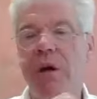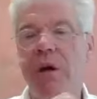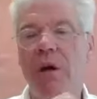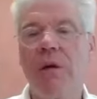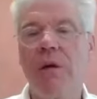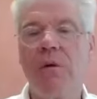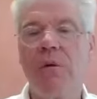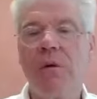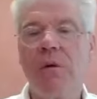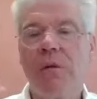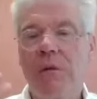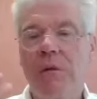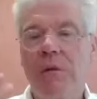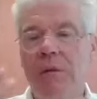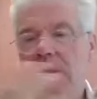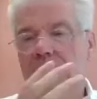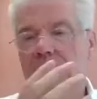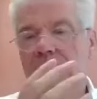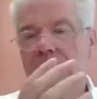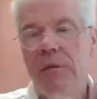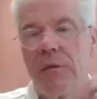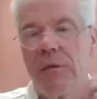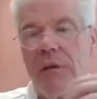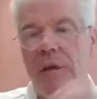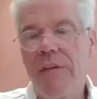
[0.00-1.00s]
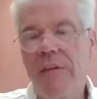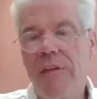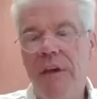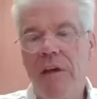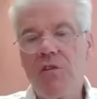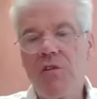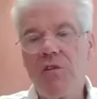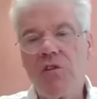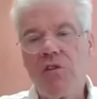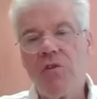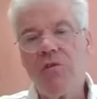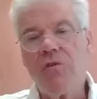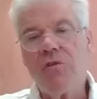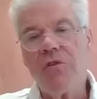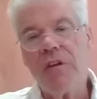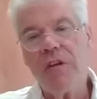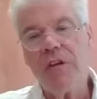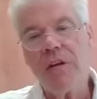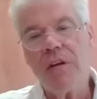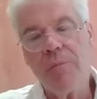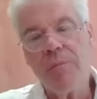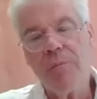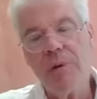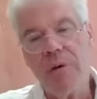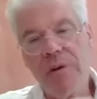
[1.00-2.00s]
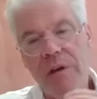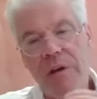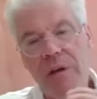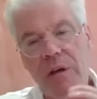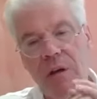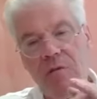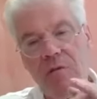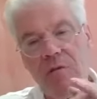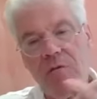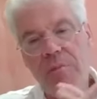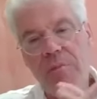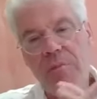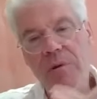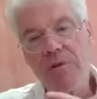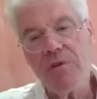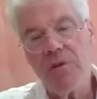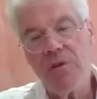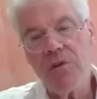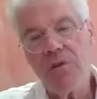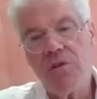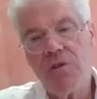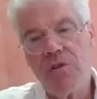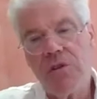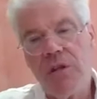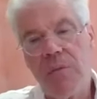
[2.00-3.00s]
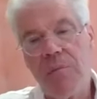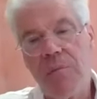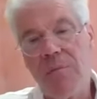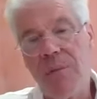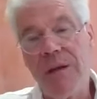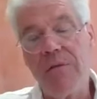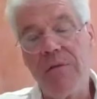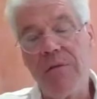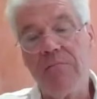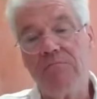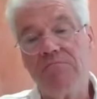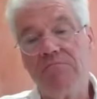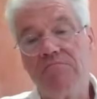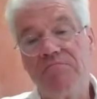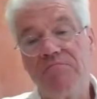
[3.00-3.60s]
know and the uncertainty of building another business that might